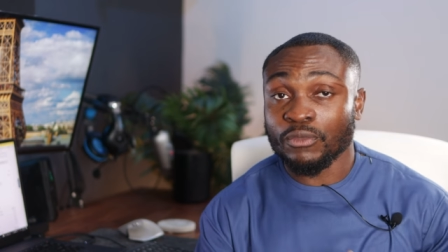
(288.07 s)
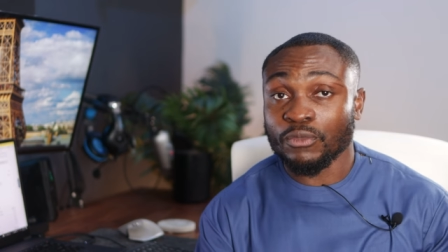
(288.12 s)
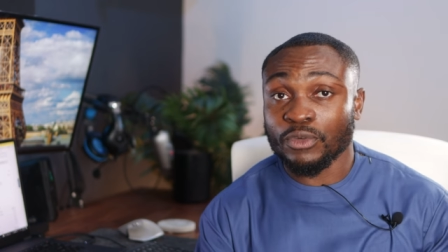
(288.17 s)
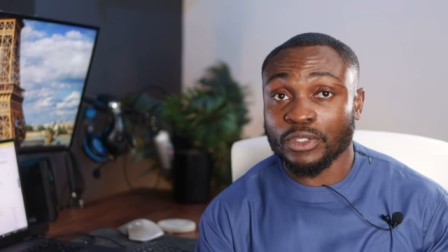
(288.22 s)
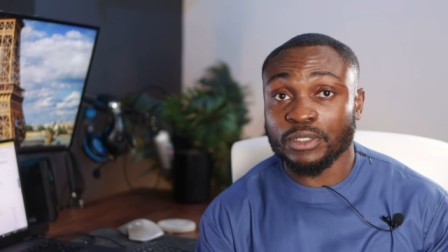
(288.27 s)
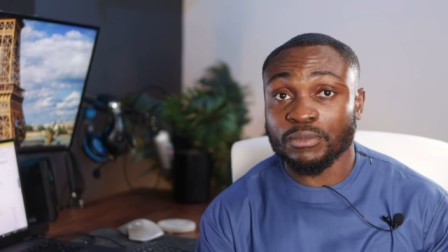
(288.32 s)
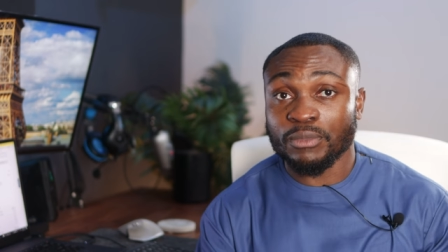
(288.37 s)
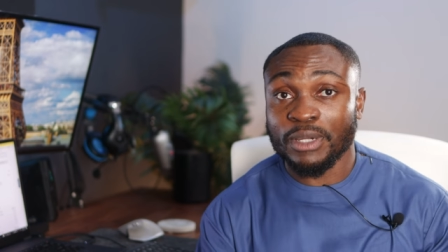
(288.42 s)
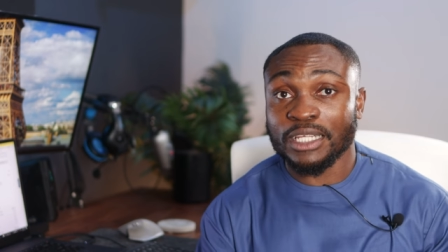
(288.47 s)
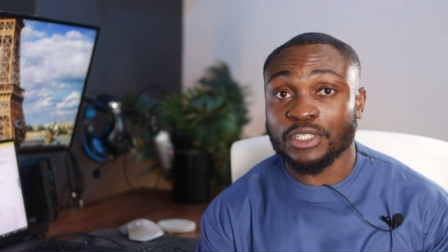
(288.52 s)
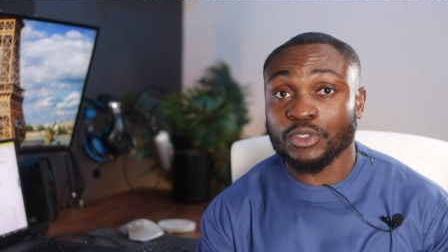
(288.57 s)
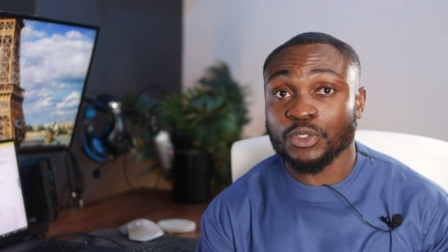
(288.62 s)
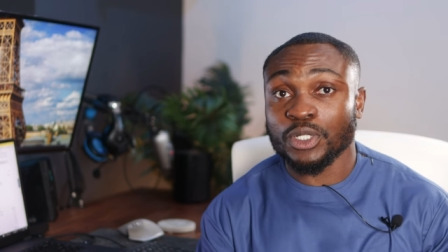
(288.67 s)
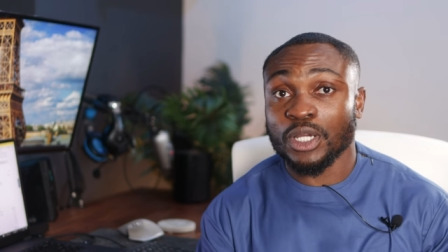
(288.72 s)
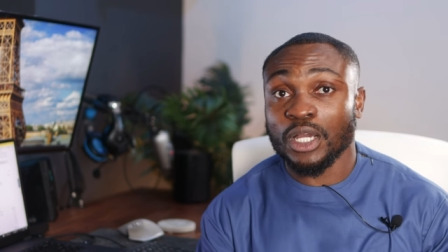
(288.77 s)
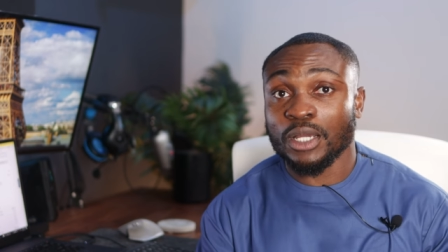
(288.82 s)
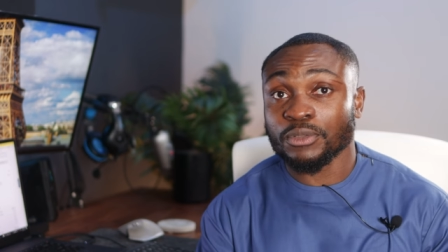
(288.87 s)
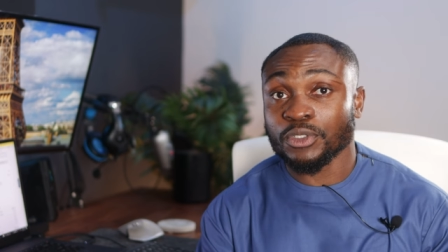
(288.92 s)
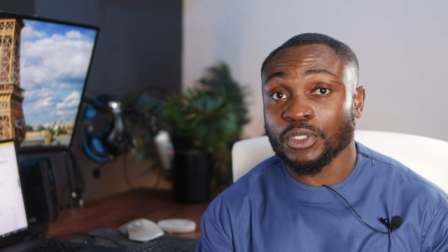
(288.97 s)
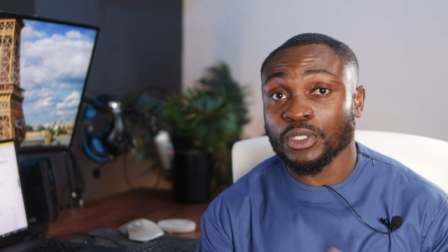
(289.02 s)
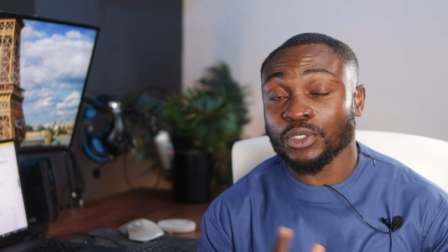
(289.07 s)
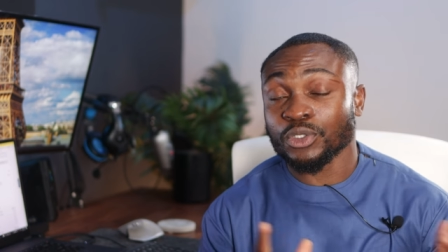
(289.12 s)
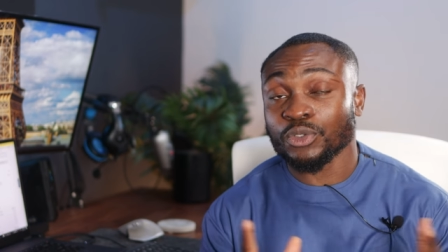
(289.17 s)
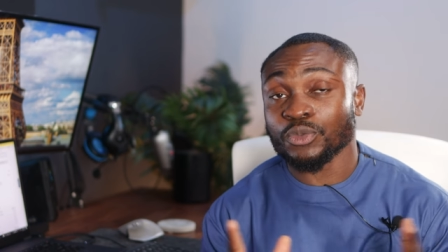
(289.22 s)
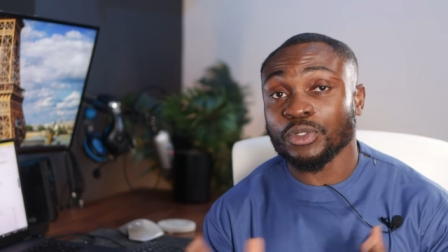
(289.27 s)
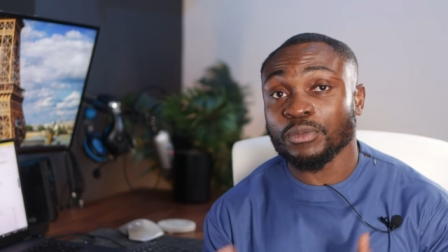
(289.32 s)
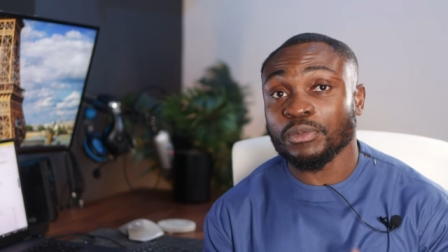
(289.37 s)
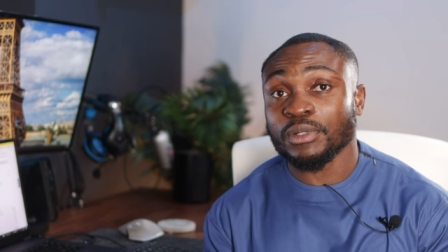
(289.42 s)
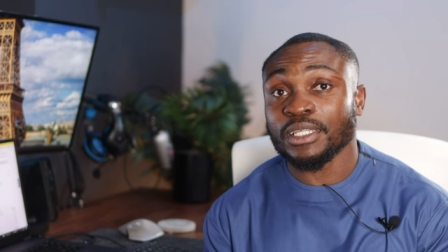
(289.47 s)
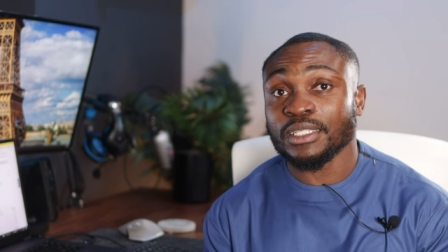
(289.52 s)
for the battery option
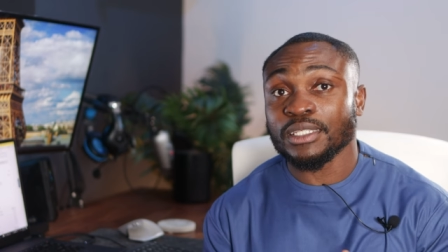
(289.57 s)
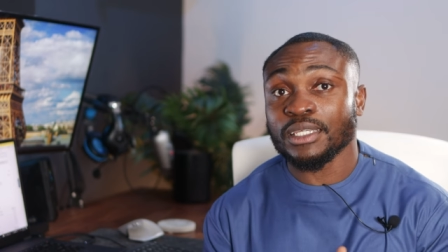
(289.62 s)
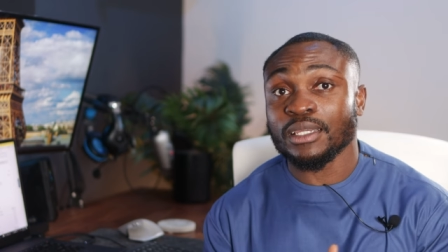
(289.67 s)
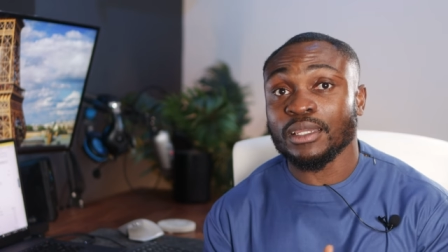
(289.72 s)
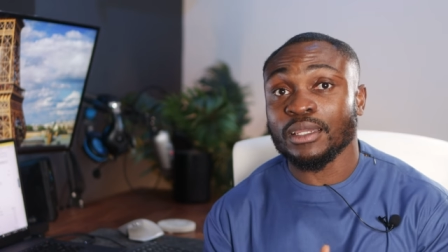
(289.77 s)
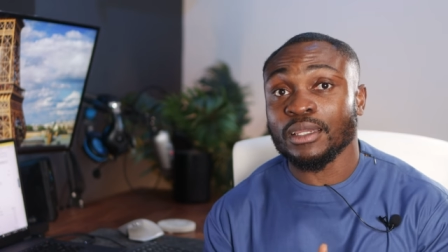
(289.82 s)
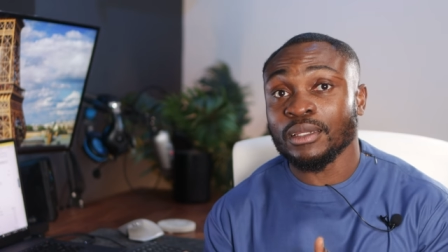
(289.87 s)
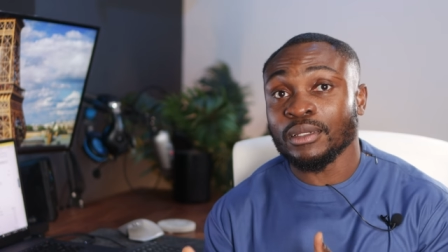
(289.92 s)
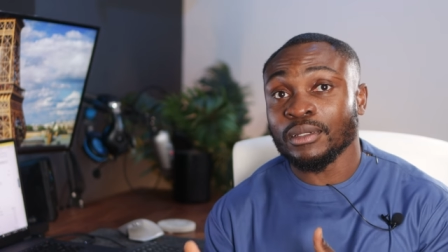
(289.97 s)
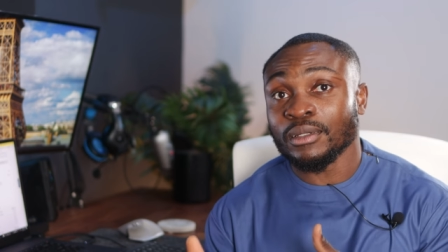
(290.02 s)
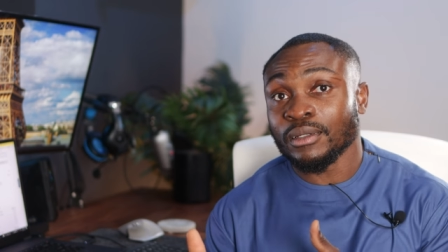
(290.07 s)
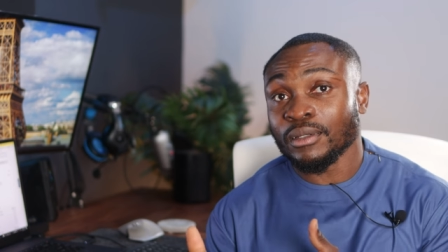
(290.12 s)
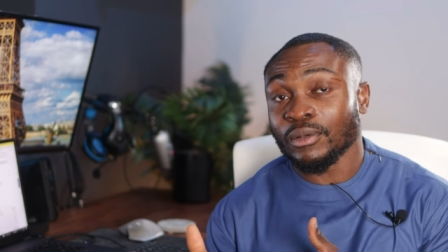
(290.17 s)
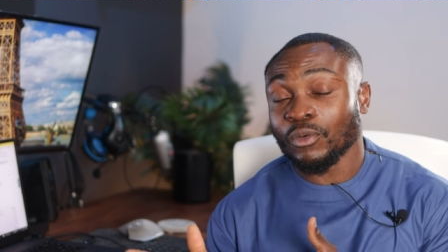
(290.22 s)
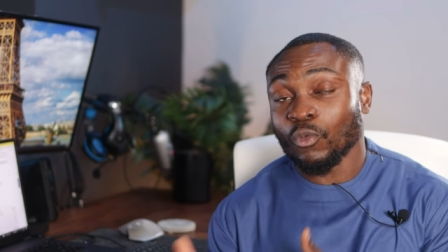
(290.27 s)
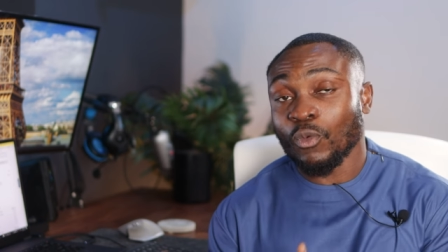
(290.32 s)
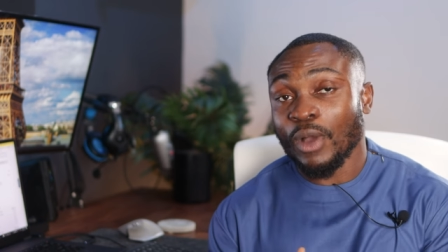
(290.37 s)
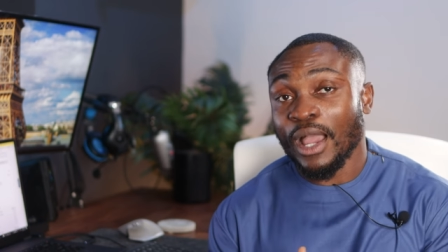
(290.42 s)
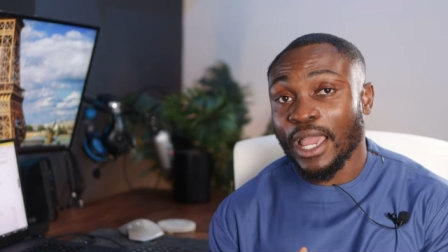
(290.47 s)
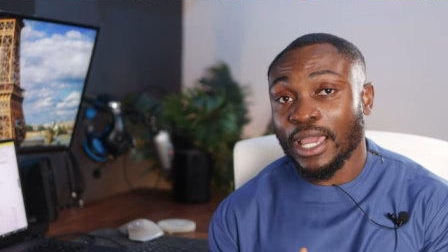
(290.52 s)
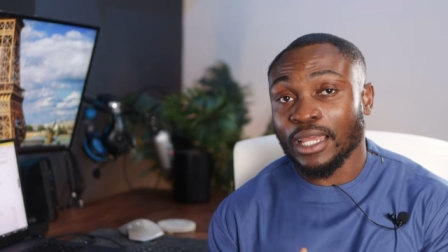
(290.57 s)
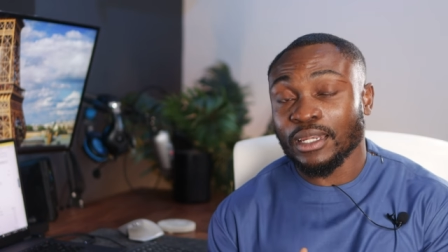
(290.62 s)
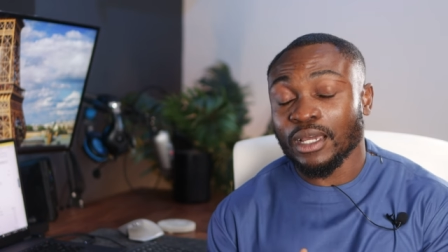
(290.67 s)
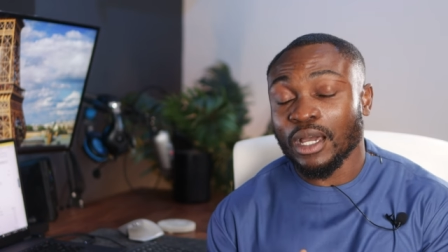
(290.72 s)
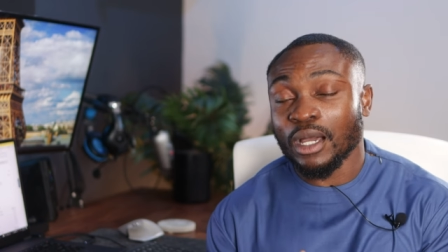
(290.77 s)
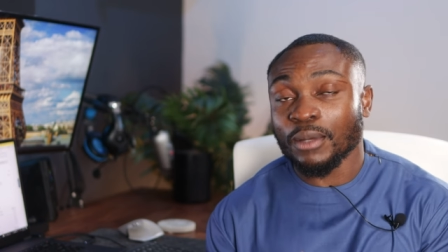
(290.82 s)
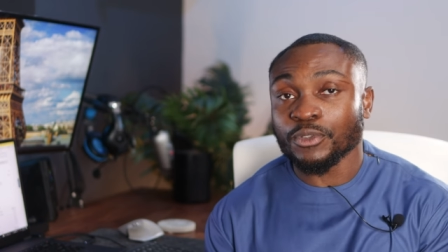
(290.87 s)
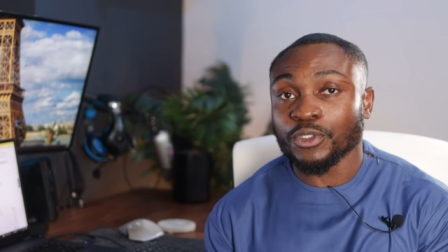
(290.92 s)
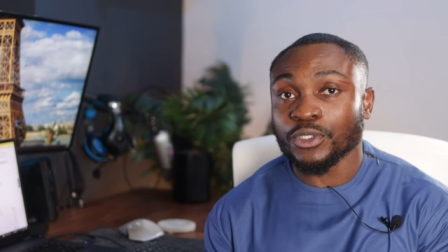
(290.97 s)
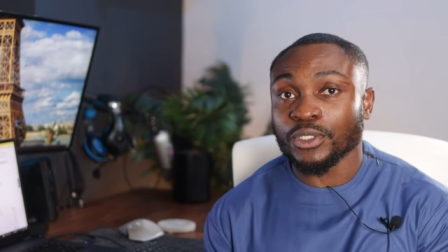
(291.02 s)
to replace a wired
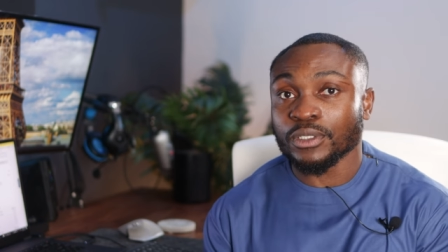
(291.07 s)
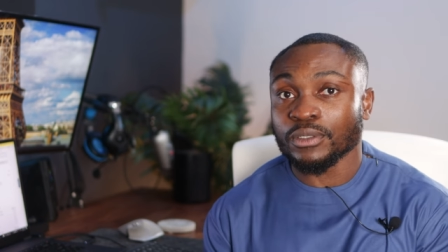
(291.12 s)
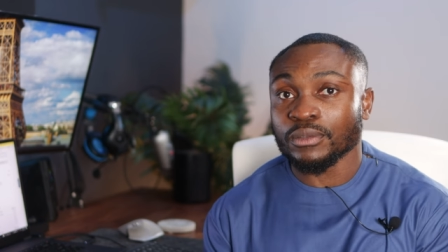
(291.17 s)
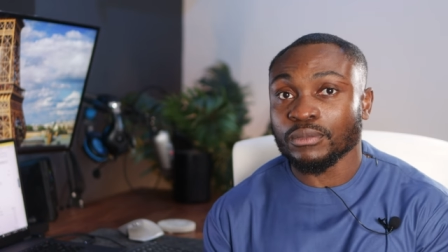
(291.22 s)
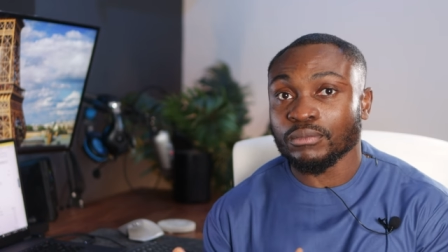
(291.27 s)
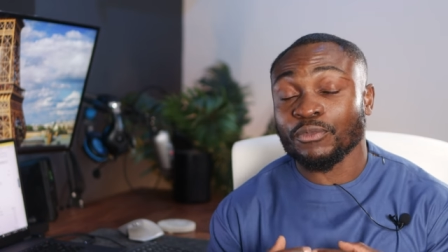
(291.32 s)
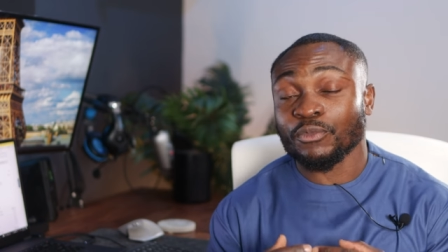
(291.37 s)
option.